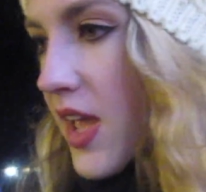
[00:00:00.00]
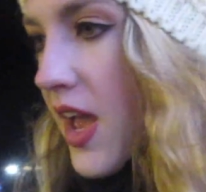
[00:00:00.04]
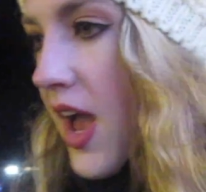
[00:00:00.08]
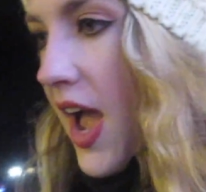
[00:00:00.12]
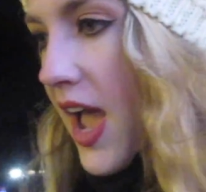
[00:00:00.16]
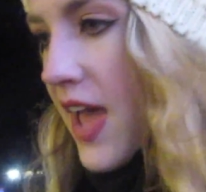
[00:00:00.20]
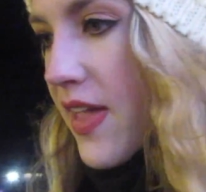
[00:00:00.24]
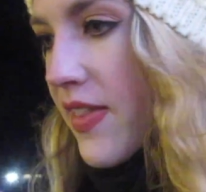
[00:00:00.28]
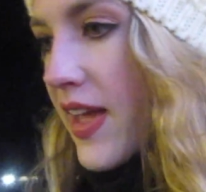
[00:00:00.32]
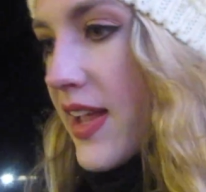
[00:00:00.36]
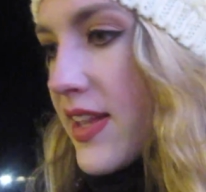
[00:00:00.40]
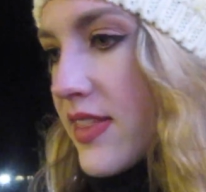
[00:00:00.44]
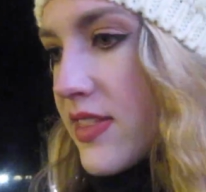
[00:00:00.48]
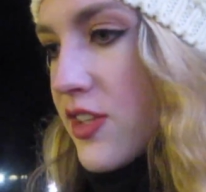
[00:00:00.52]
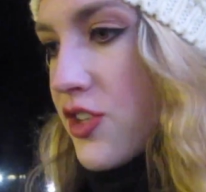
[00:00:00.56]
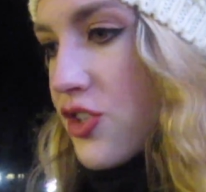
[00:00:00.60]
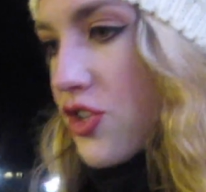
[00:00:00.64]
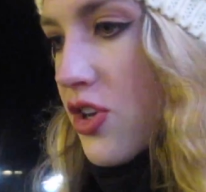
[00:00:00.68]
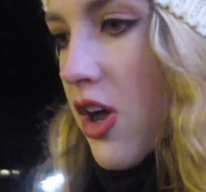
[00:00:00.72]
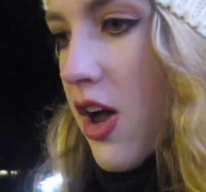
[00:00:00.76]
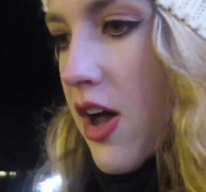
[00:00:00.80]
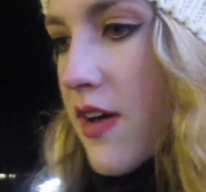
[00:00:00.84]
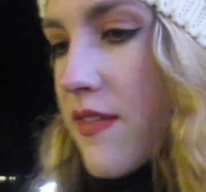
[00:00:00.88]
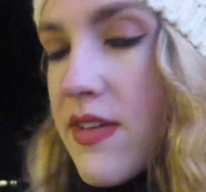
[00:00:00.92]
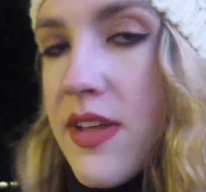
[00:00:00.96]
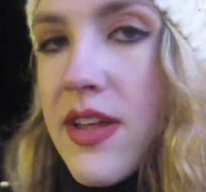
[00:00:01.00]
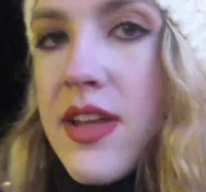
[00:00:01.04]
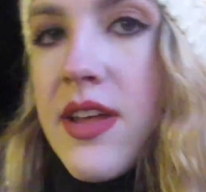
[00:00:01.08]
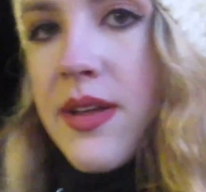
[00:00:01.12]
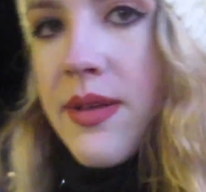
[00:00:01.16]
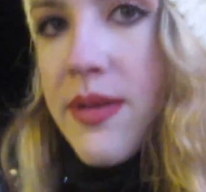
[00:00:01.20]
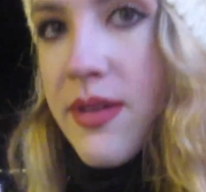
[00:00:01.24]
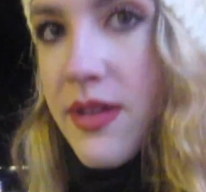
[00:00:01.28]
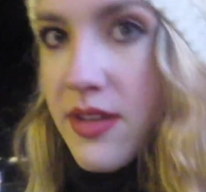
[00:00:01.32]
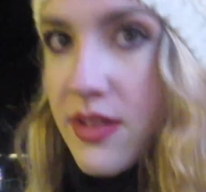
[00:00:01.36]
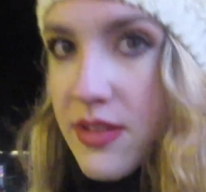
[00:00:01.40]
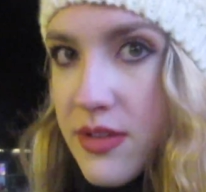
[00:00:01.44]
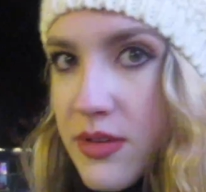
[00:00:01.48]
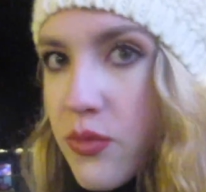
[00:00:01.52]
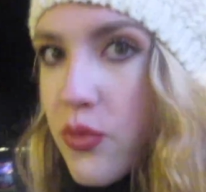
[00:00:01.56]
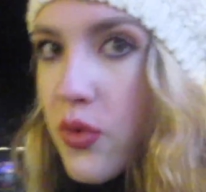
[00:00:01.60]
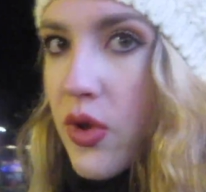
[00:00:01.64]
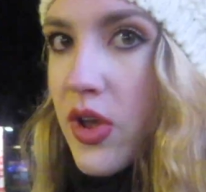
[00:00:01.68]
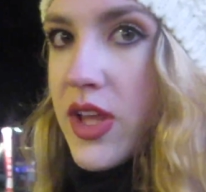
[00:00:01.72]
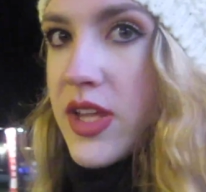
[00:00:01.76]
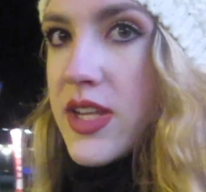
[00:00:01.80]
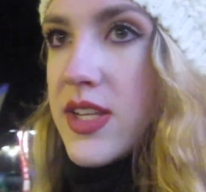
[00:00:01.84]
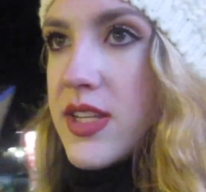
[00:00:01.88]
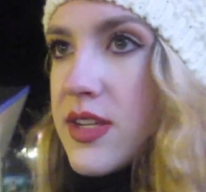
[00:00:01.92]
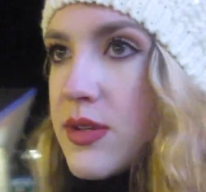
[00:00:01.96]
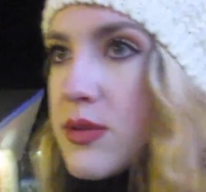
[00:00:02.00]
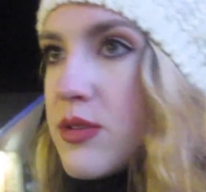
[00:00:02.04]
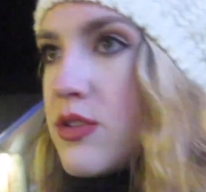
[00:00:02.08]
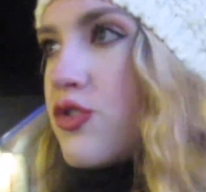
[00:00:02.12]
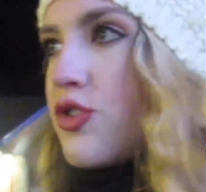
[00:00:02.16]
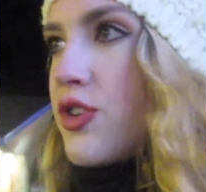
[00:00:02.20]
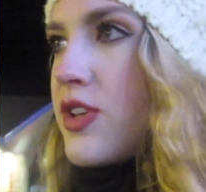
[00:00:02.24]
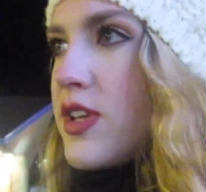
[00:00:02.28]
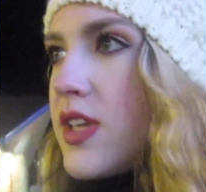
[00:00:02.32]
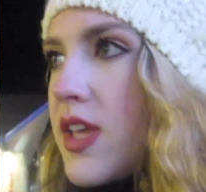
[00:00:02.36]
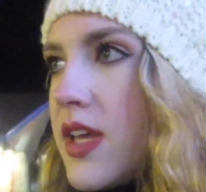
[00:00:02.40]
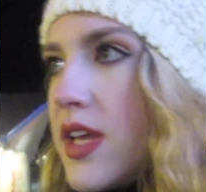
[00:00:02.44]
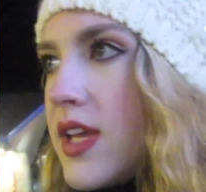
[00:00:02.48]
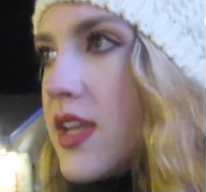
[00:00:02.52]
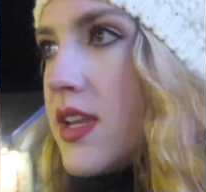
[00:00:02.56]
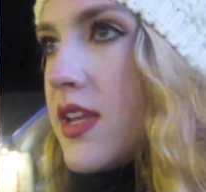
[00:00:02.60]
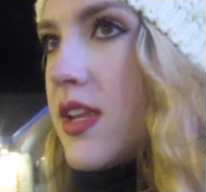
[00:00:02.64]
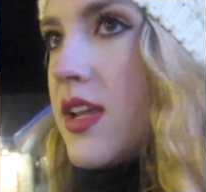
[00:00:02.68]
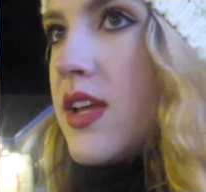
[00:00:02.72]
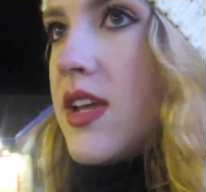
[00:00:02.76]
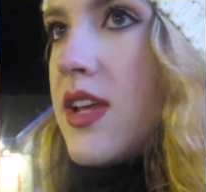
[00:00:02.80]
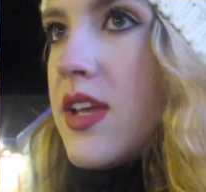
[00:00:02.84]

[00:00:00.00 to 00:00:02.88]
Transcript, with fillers: I liked the Java one. It was really good.